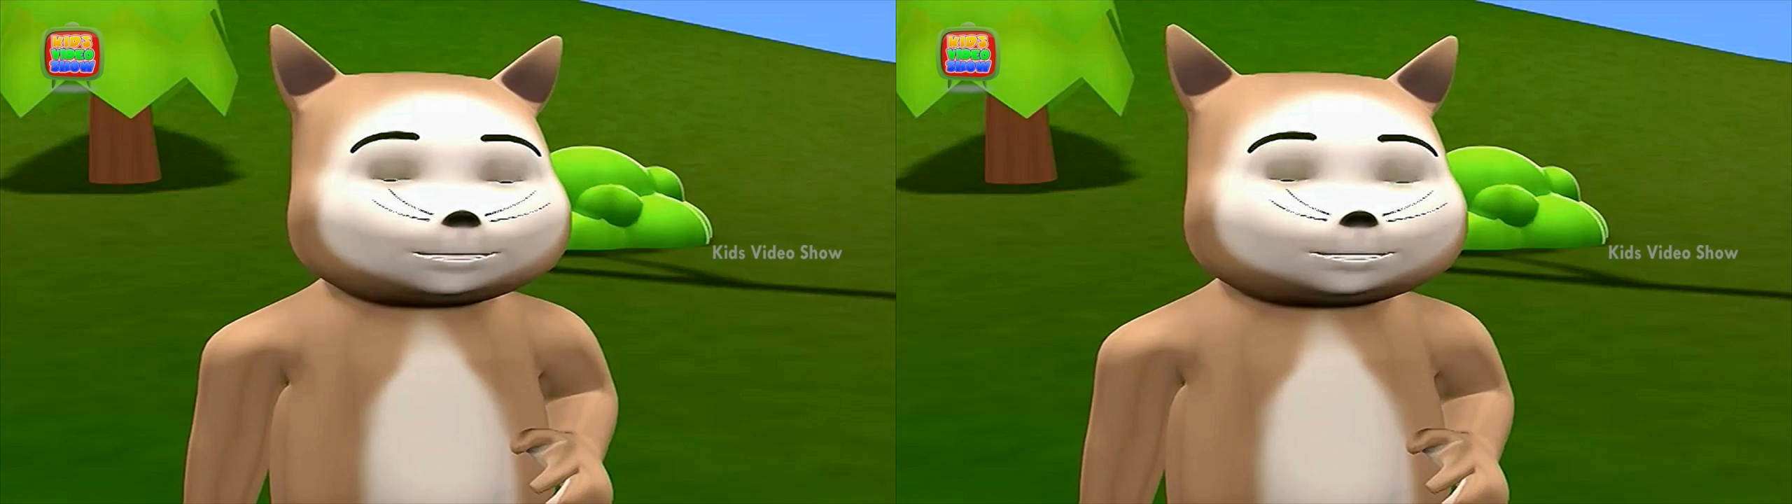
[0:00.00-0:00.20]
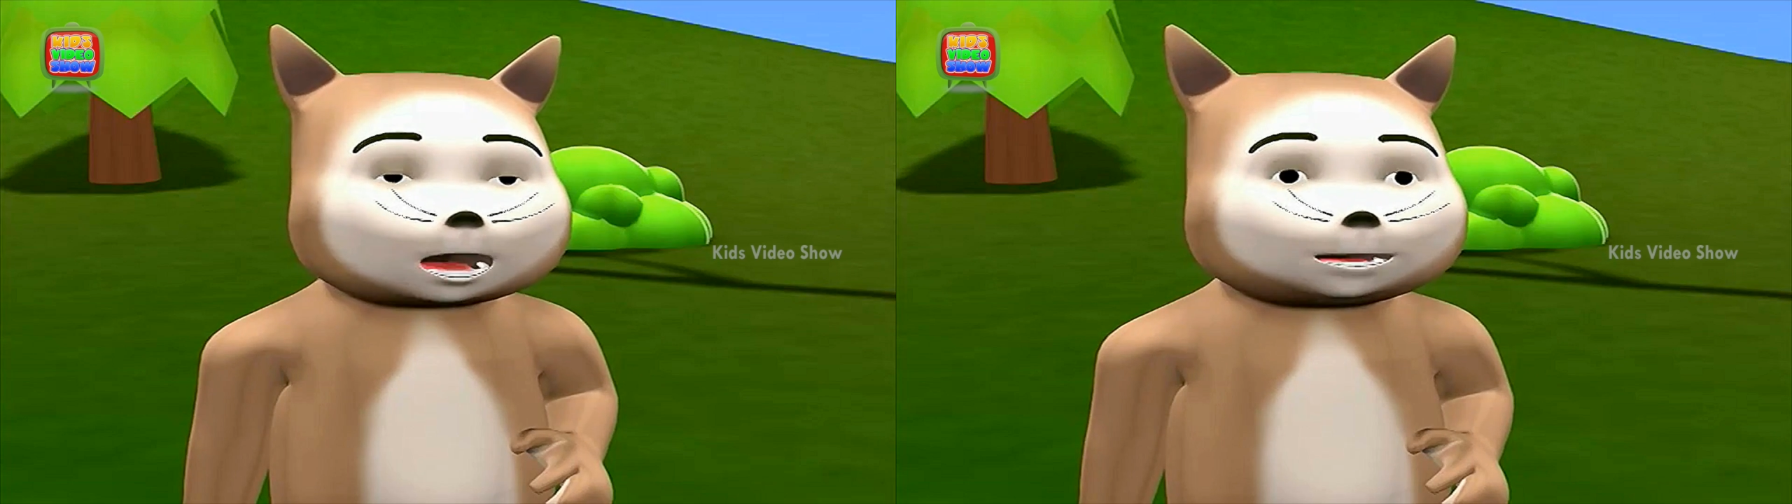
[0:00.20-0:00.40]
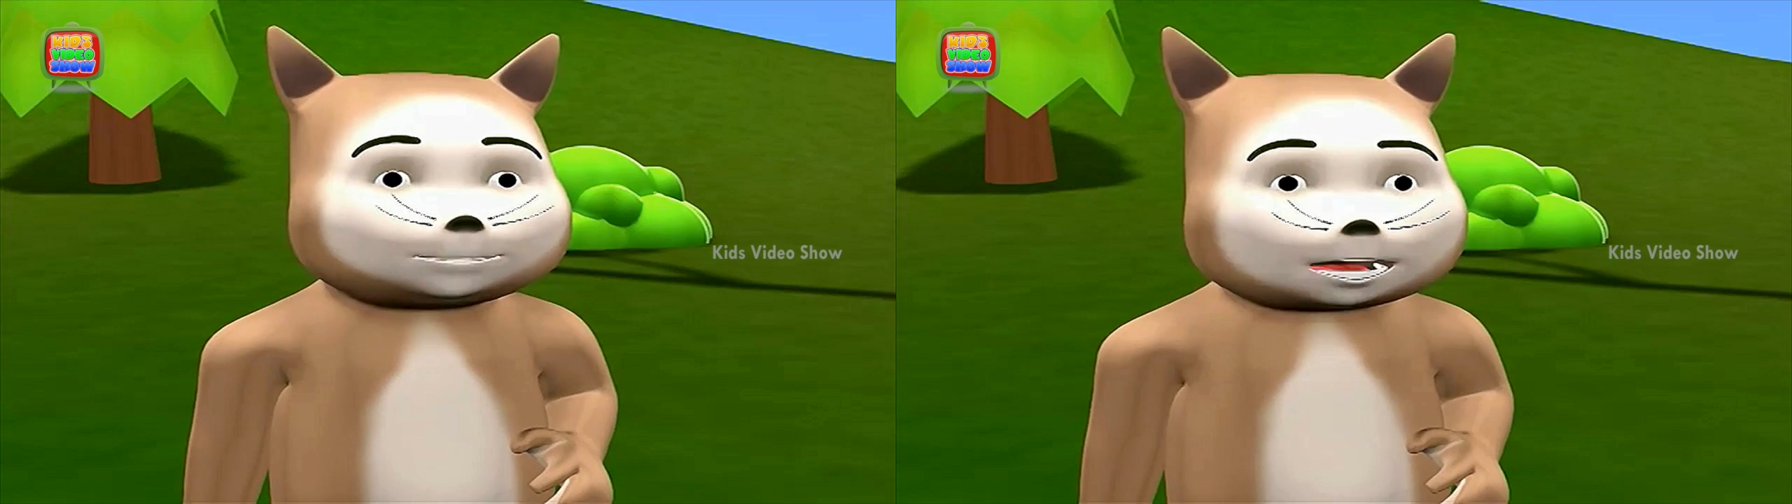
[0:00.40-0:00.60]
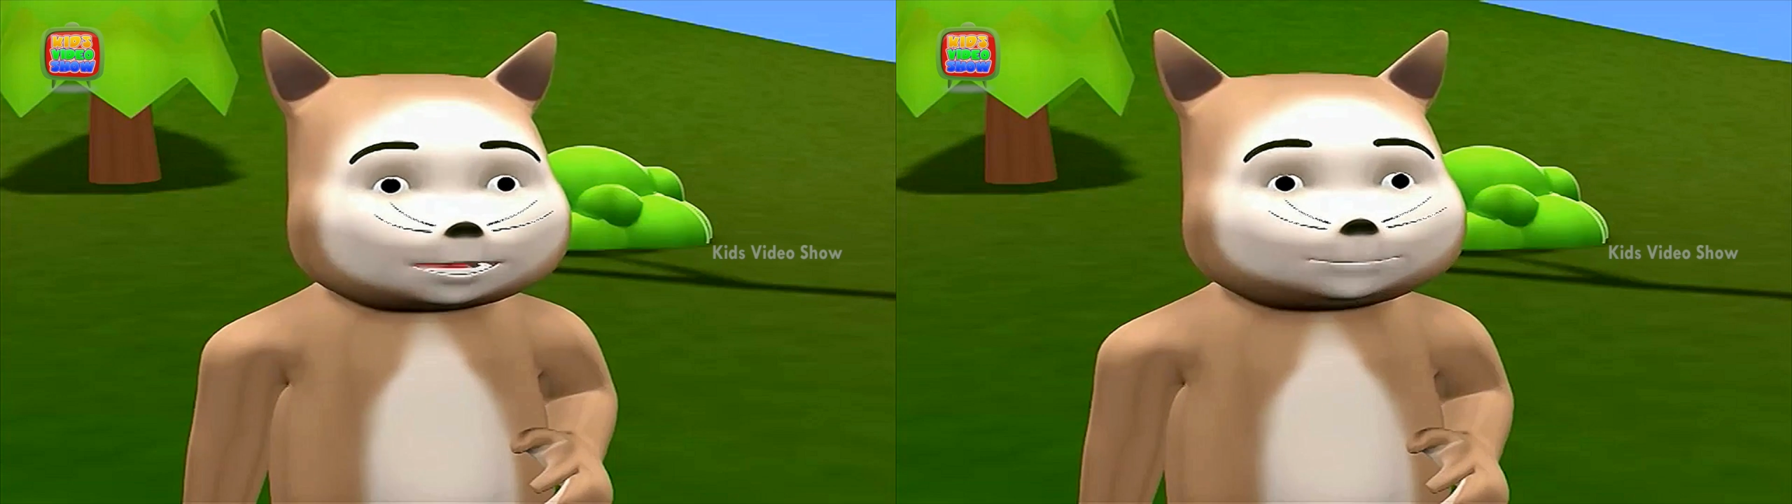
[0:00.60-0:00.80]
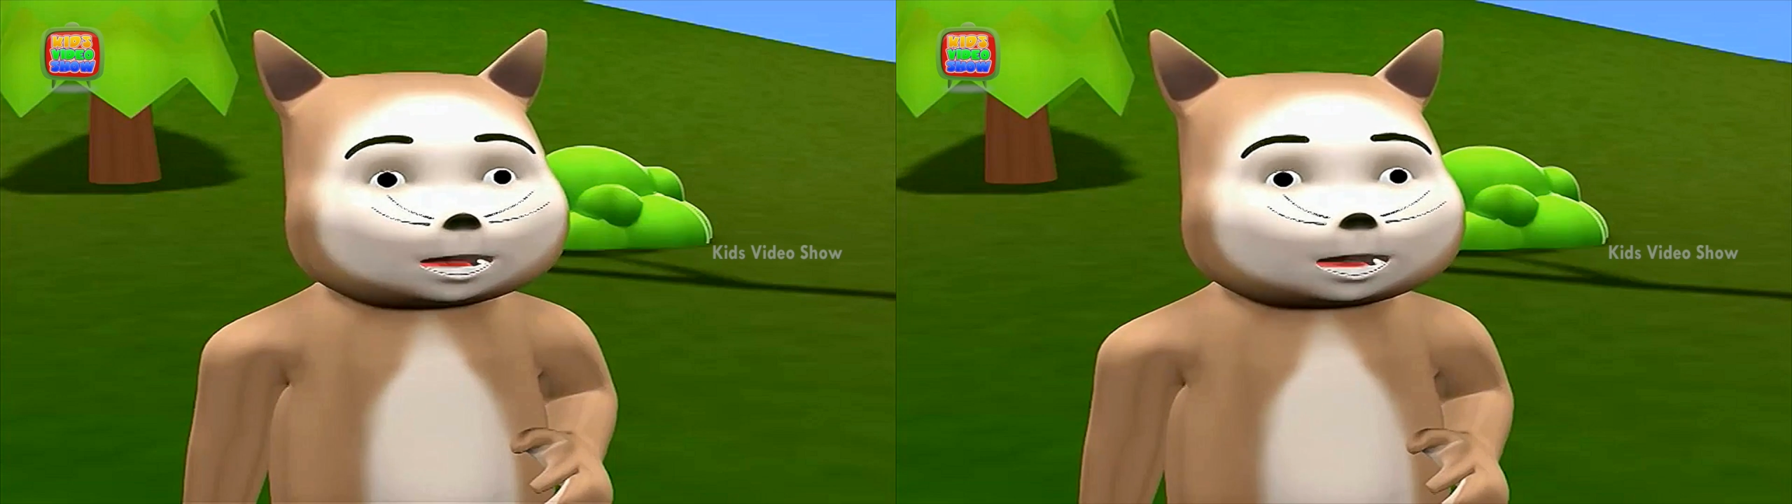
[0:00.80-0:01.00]
heard that
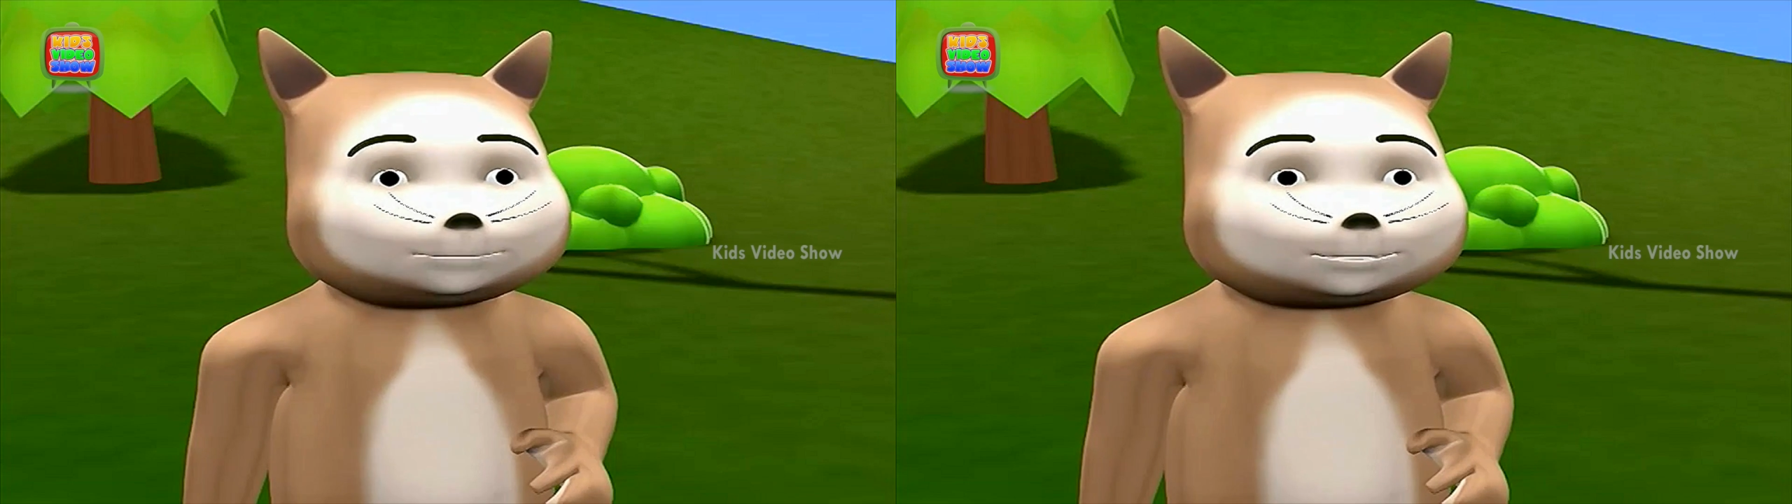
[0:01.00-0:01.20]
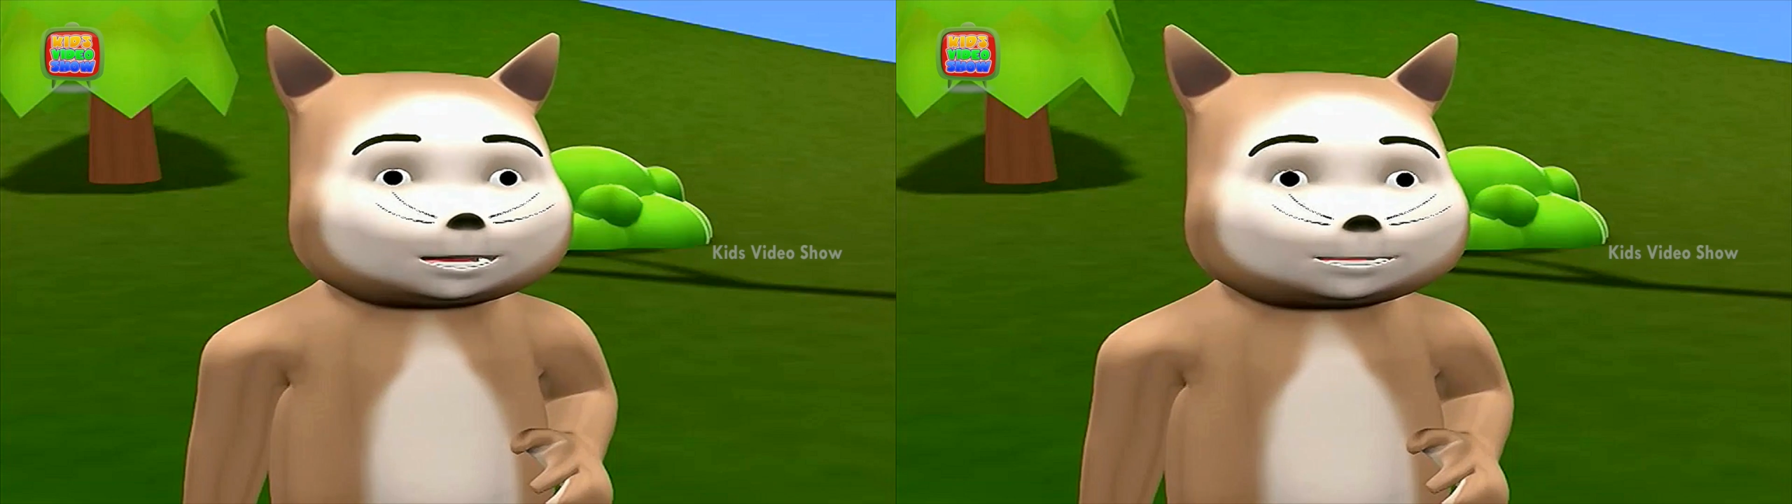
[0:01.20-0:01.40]
roots help